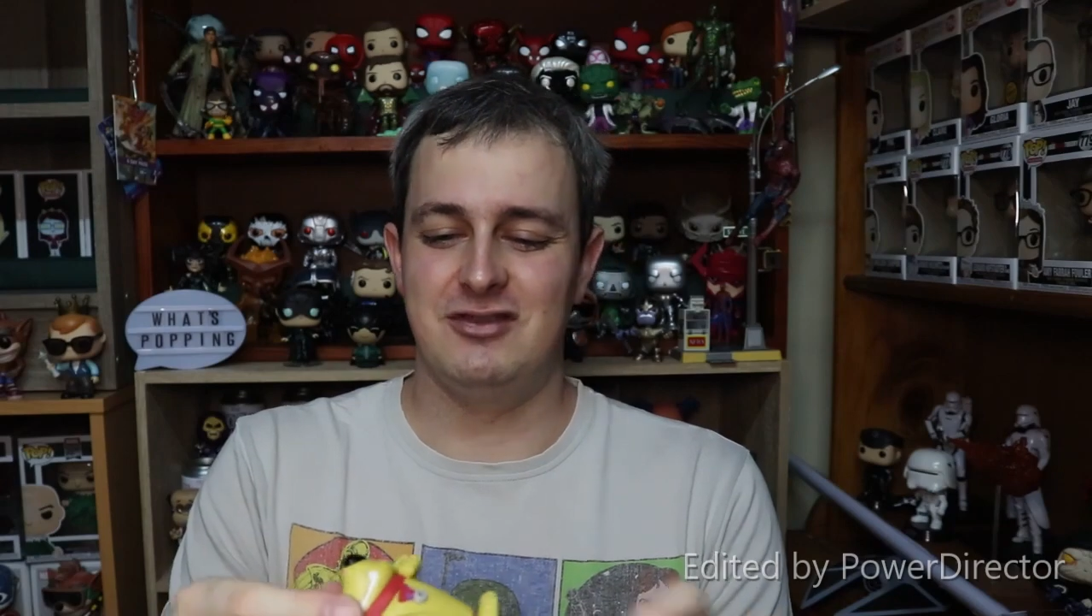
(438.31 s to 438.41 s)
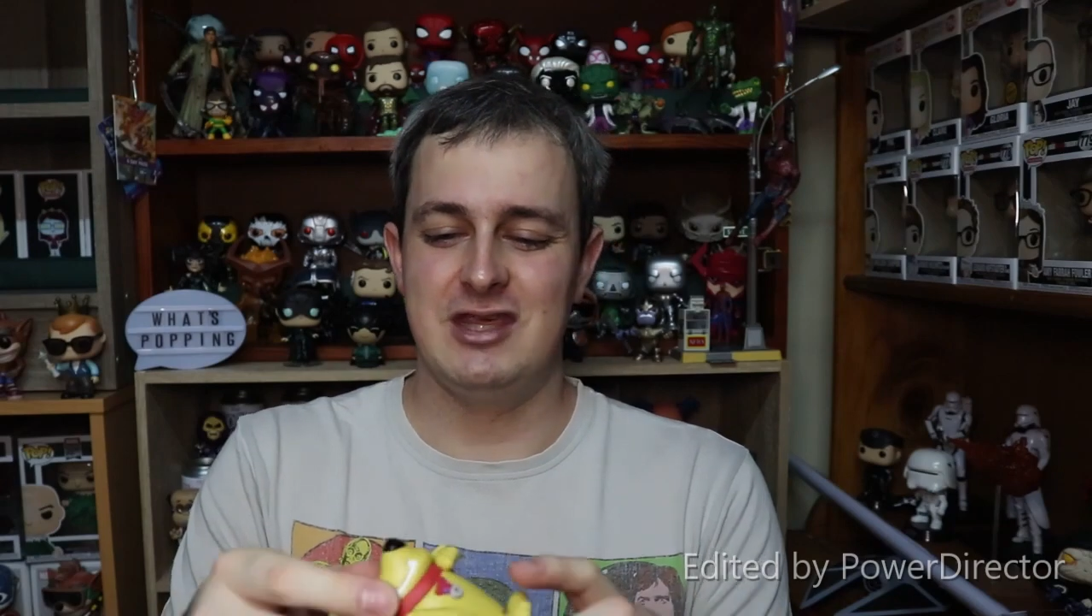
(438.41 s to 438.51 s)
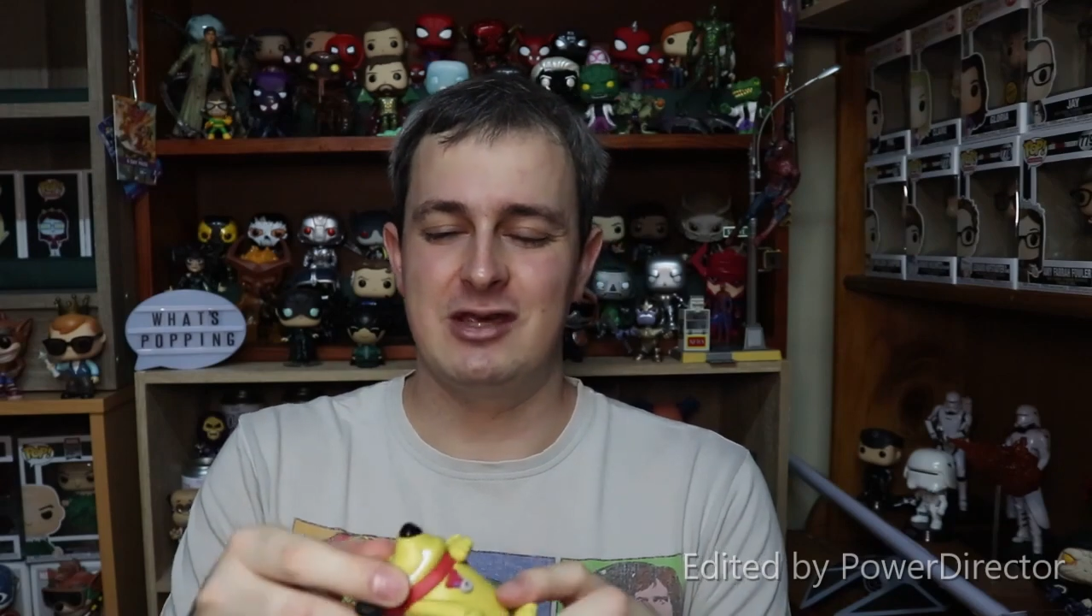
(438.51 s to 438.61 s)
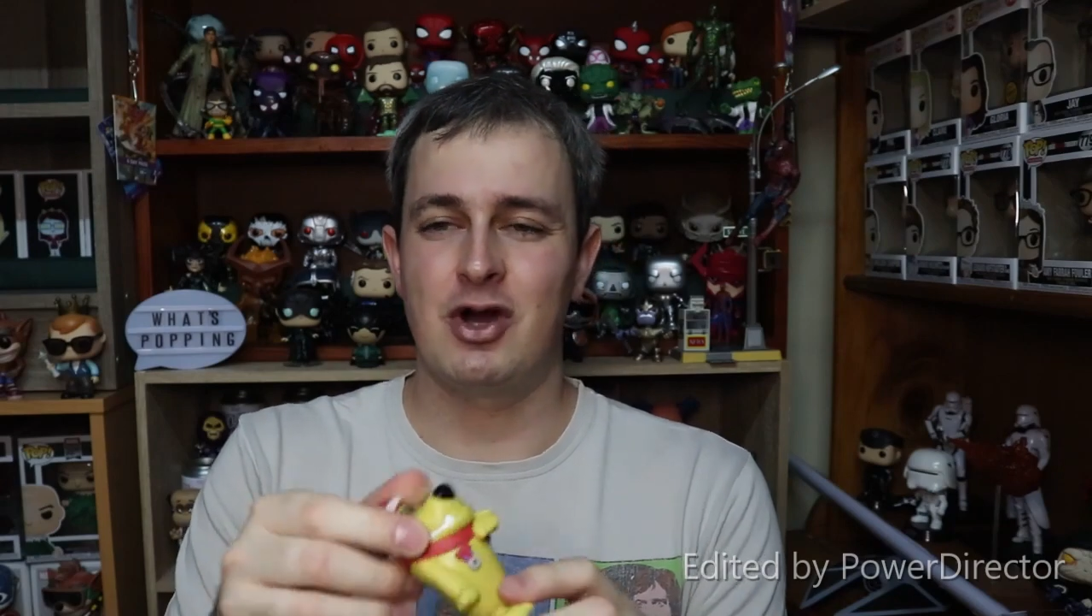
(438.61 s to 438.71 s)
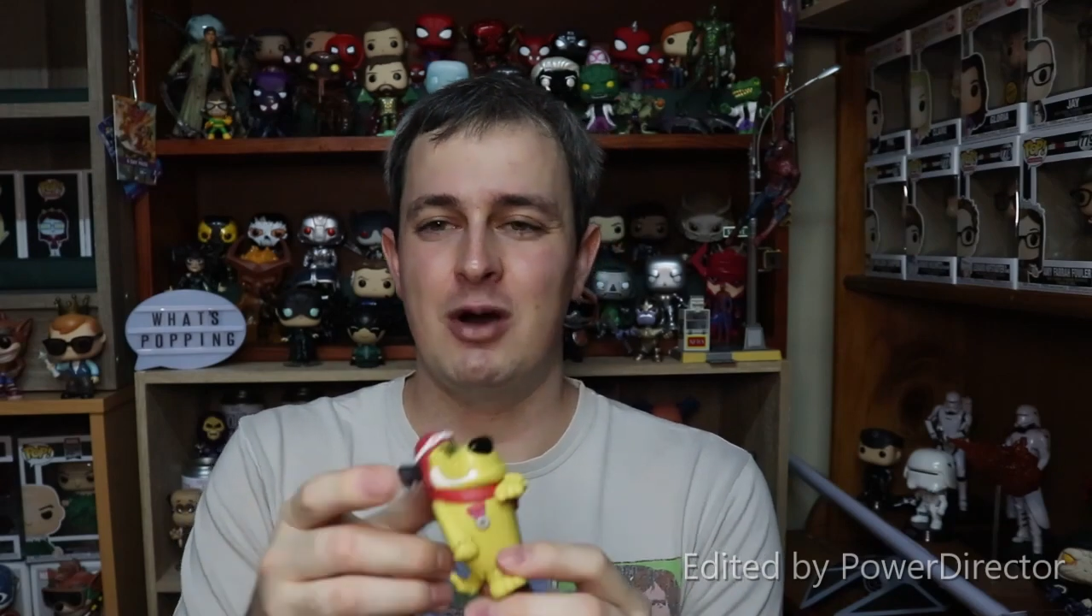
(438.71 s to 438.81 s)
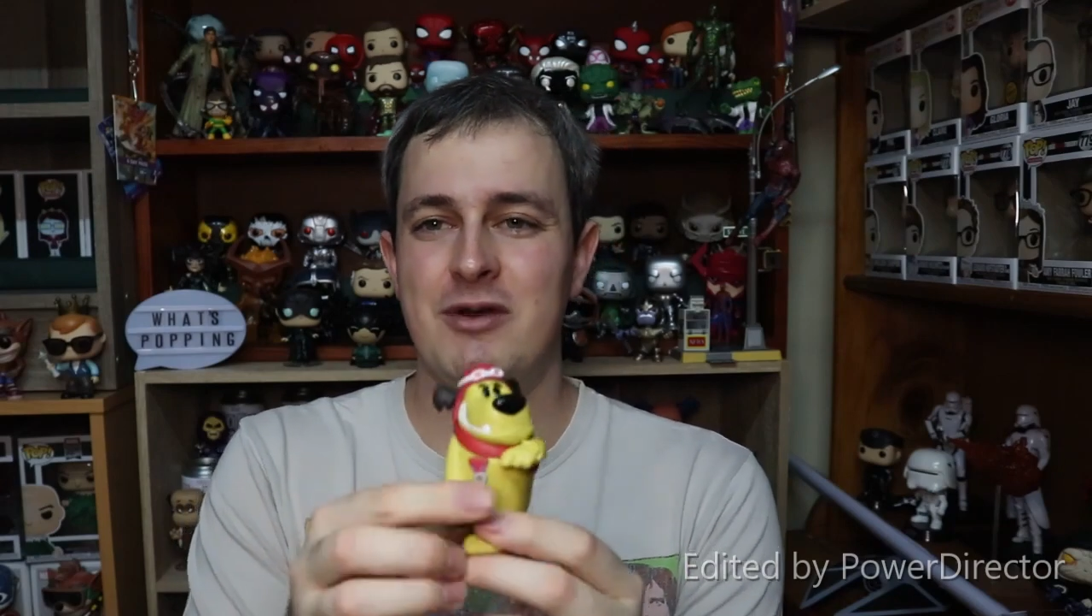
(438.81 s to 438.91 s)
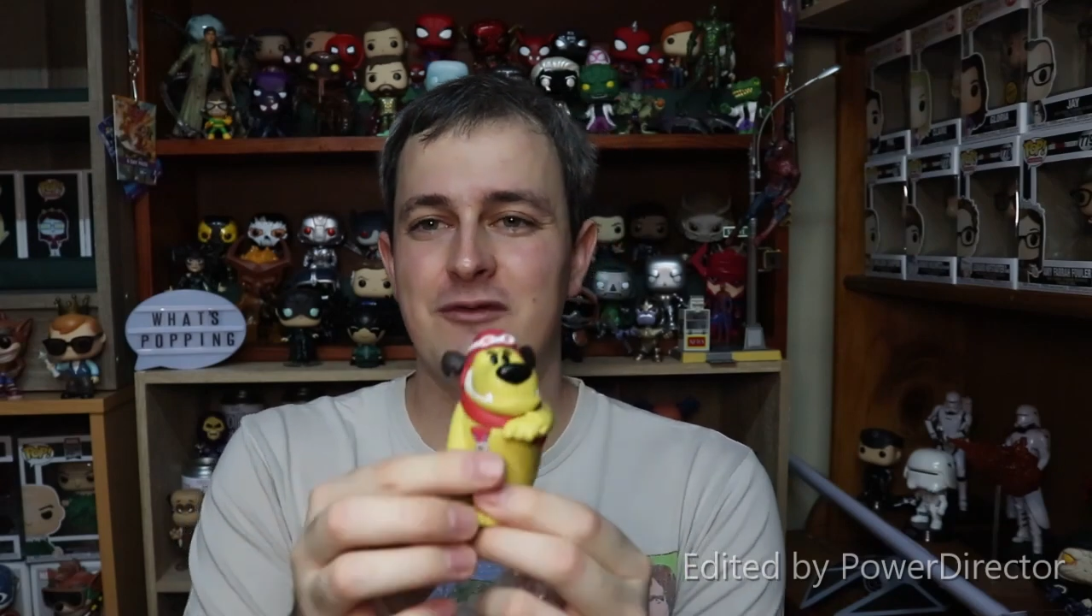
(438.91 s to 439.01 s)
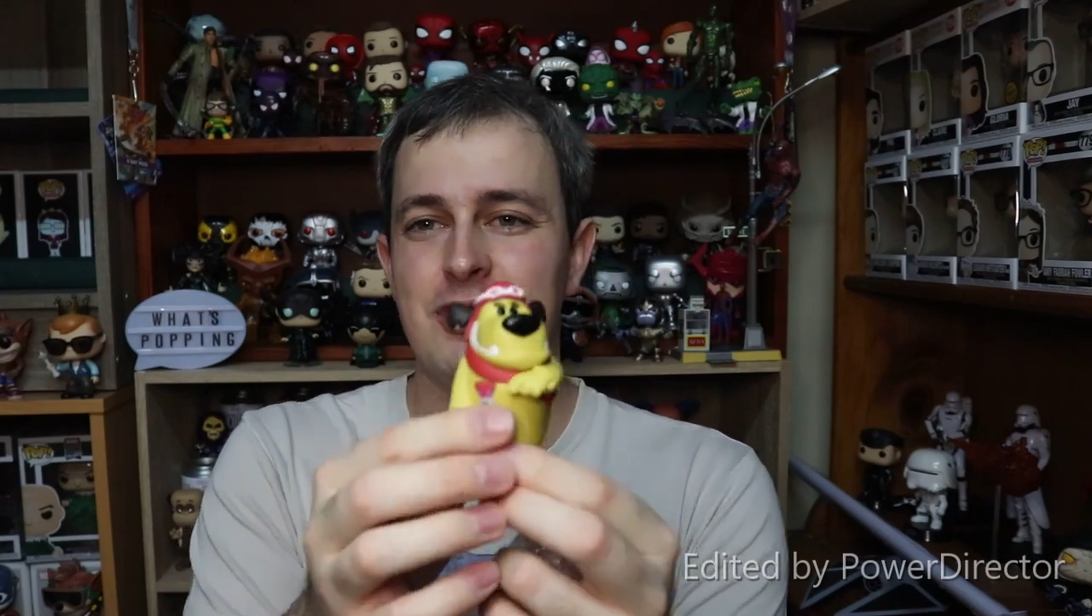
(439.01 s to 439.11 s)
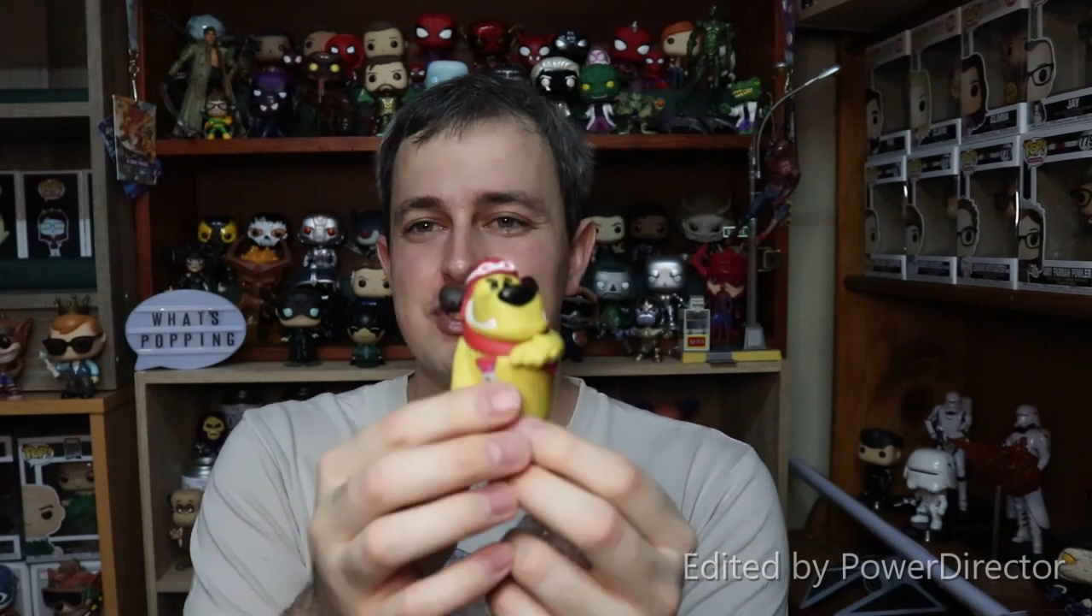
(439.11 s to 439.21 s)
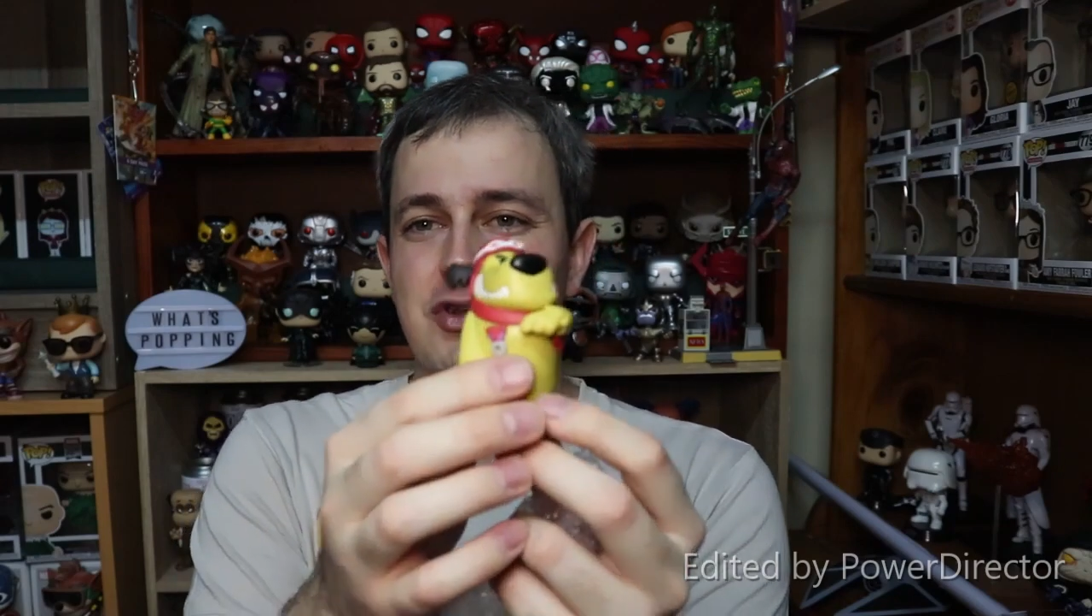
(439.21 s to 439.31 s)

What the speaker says: the common version.